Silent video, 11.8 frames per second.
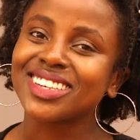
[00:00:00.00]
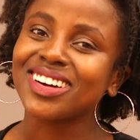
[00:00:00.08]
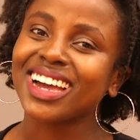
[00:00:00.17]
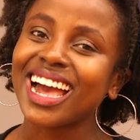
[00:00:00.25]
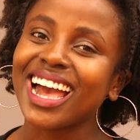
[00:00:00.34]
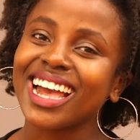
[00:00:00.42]

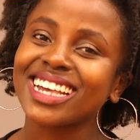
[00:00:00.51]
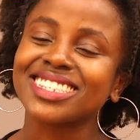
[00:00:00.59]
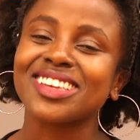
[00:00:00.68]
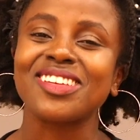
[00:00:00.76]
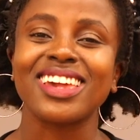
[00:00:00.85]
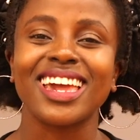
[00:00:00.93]
So
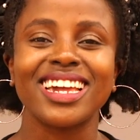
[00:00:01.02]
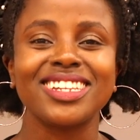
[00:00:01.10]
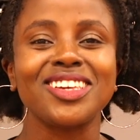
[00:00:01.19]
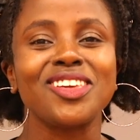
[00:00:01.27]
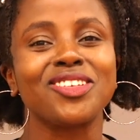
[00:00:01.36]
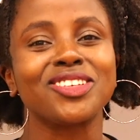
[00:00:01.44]
guys,
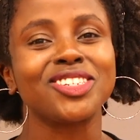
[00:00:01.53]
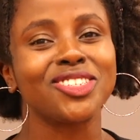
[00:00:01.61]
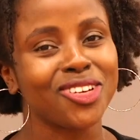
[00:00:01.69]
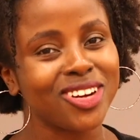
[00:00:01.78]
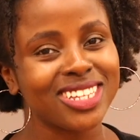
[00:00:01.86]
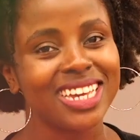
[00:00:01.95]
create your
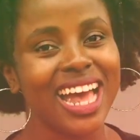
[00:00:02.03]
short